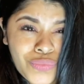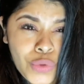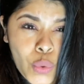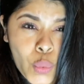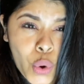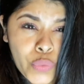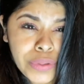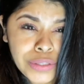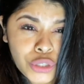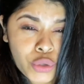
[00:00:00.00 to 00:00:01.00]
Well, this is
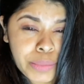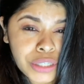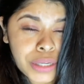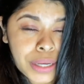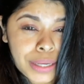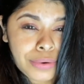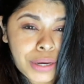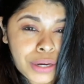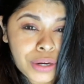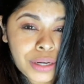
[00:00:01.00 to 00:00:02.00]
too much light right
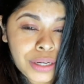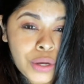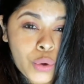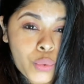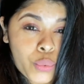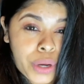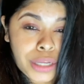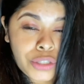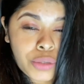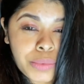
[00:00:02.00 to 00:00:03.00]
here. Way
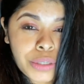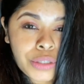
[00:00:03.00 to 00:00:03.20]
too much.